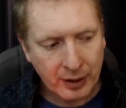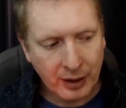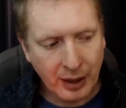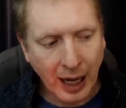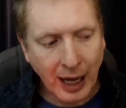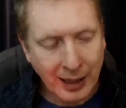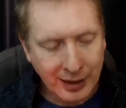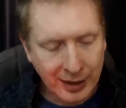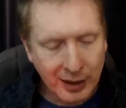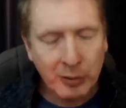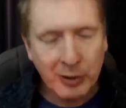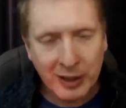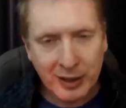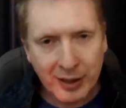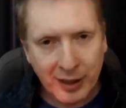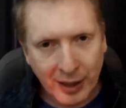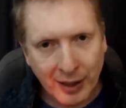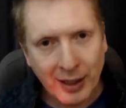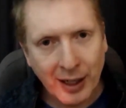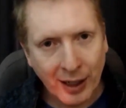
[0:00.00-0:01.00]
as I was
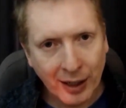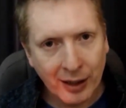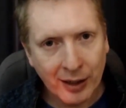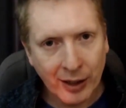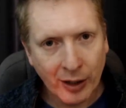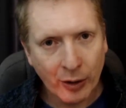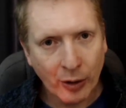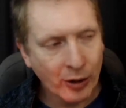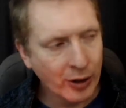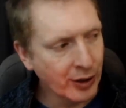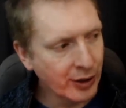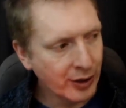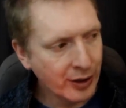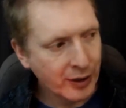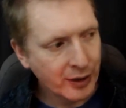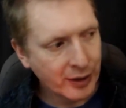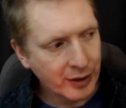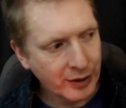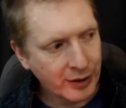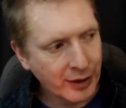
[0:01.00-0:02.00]
saying earlier on,
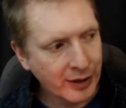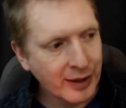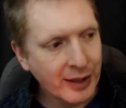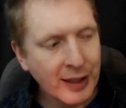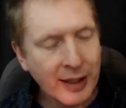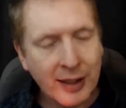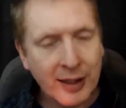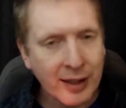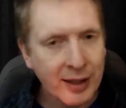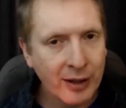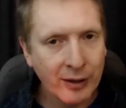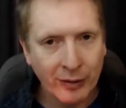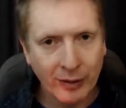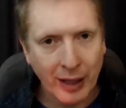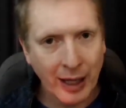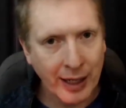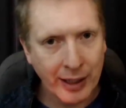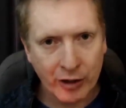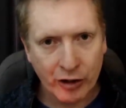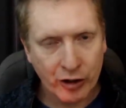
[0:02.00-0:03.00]
the DC of
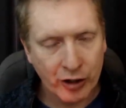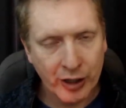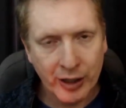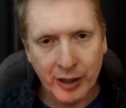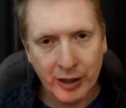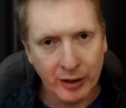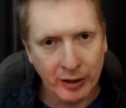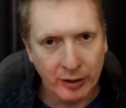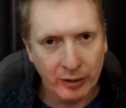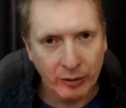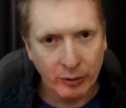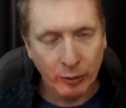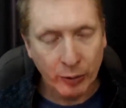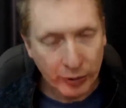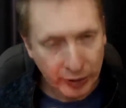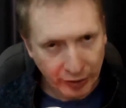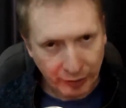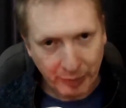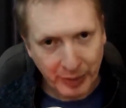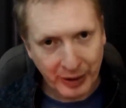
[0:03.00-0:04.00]
last year
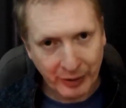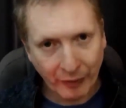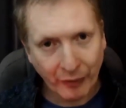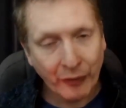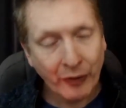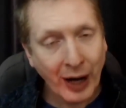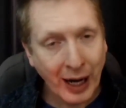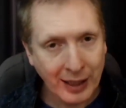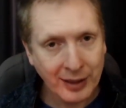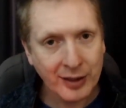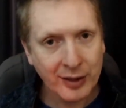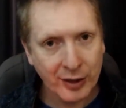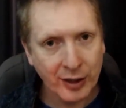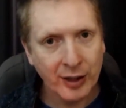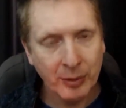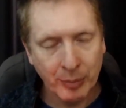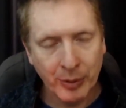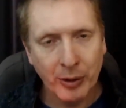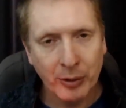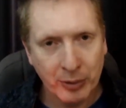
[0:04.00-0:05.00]
would have been faster
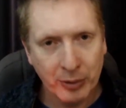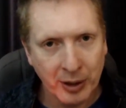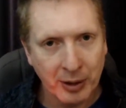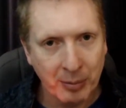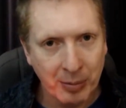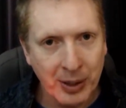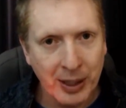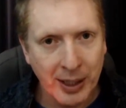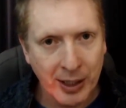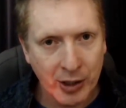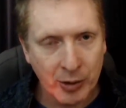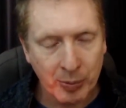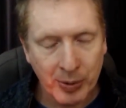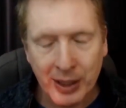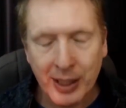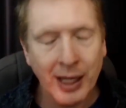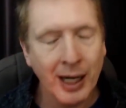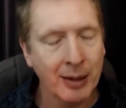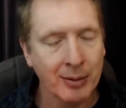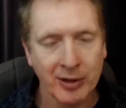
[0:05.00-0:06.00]
at building PHP
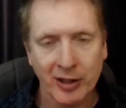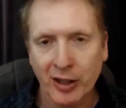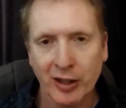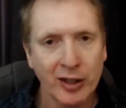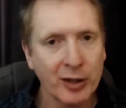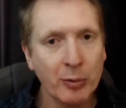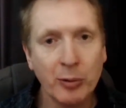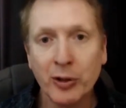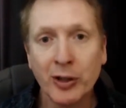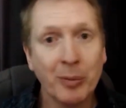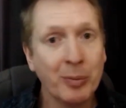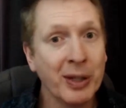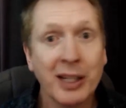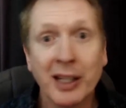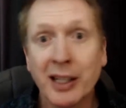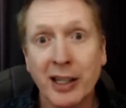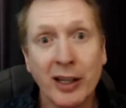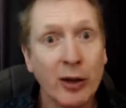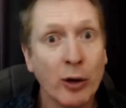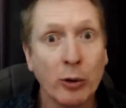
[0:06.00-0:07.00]
apps because he would have been
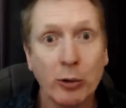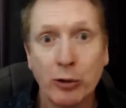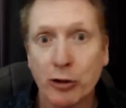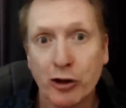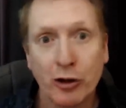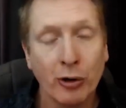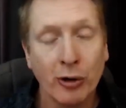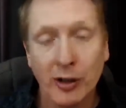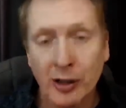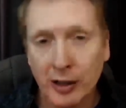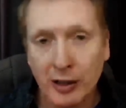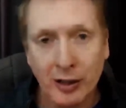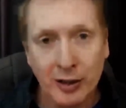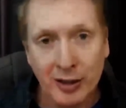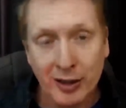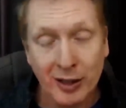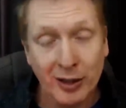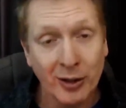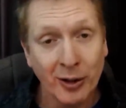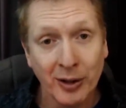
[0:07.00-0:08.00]
into all
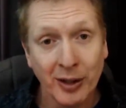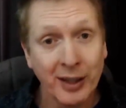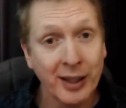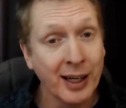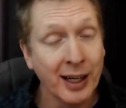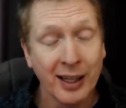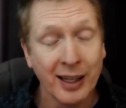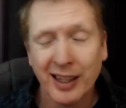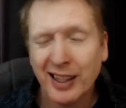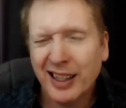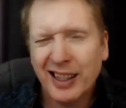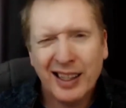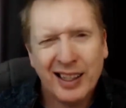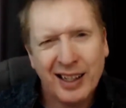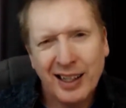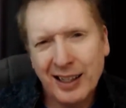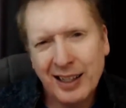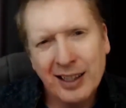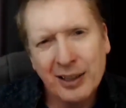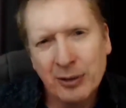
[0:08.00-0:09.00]
shortcuts and all of that
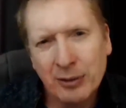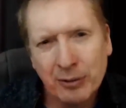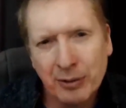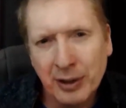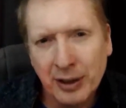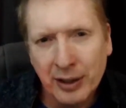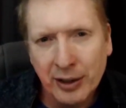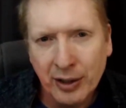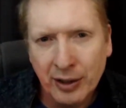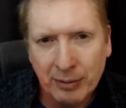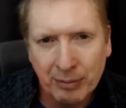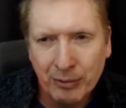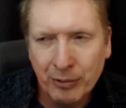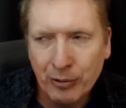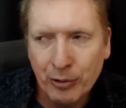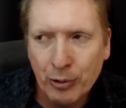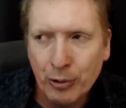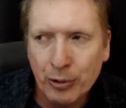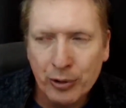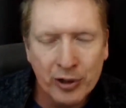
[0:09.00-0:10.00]
and I don't really
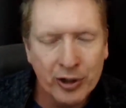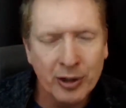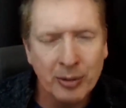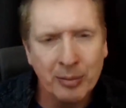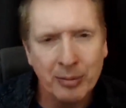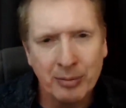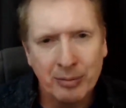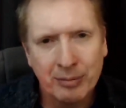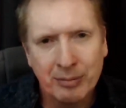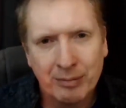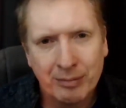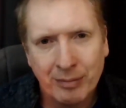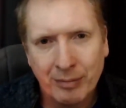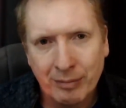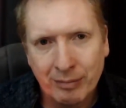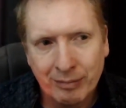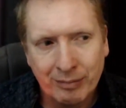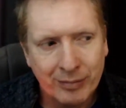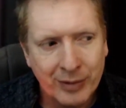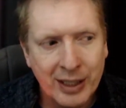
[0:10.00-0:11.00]
use them
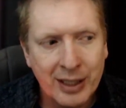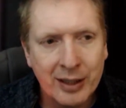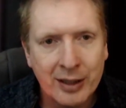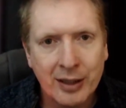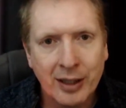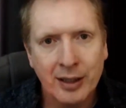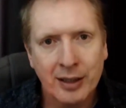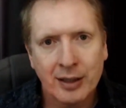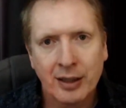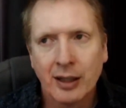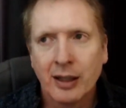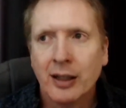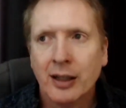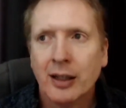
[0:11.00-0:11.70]
these days.